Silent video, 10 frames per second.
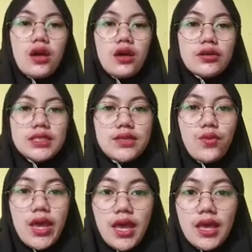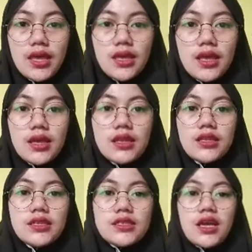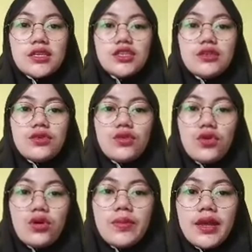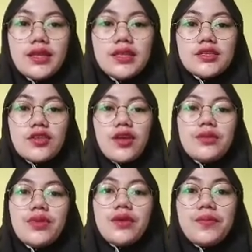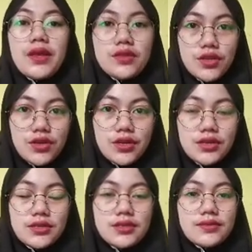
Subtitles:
on the way, discussion group, and describing pictures.